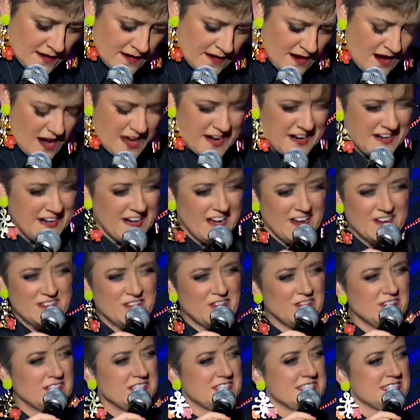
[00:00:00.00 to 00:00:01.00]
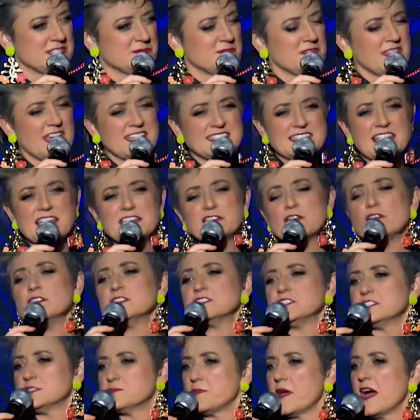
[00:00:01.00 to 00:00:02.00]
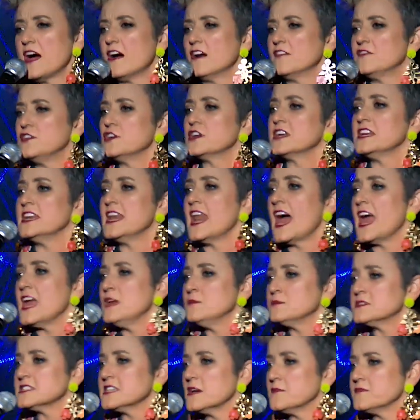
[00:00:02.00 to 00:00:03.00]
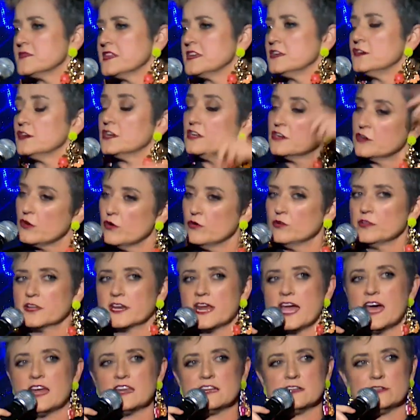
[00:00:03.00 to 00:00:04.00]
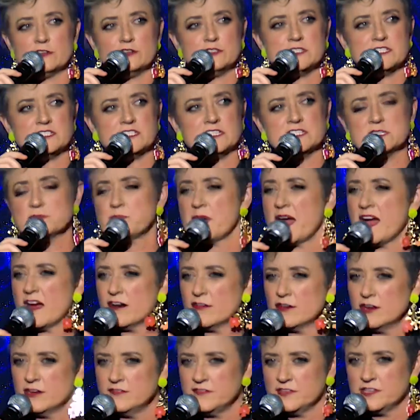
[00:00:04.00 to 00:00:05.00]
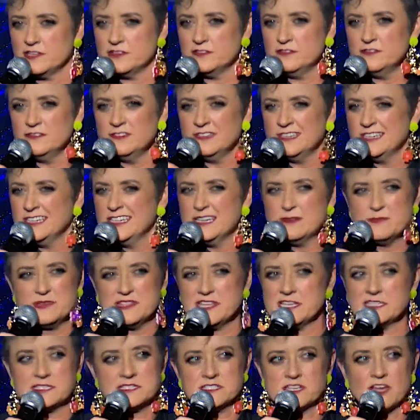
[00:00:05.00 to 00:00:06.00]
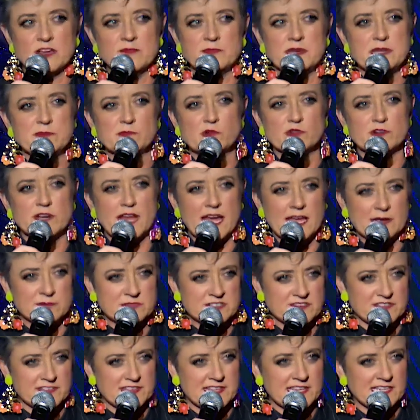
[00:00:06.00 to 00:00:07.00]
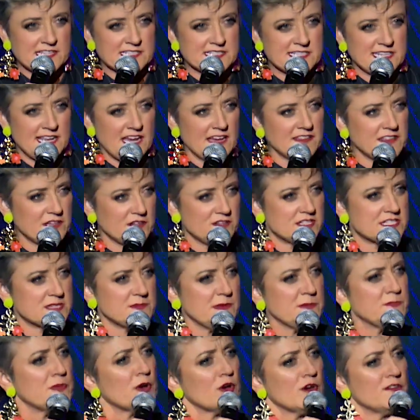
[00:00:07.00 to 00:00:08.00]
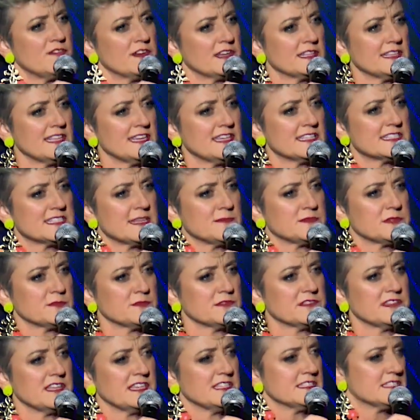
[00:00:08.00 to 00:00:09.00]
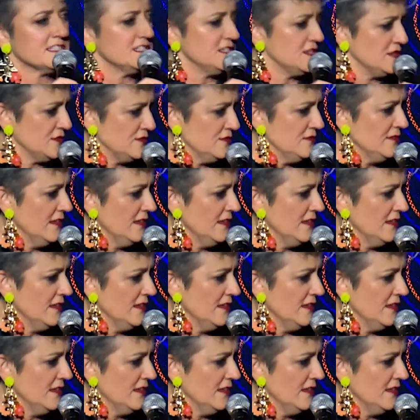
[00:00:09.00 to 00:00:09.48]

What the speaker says: I don't know, they say knowledge is power. If you can name something, you can call it out, it loses its power over you. But there's so many more names for things now that used to be perfectly acceptable things to do,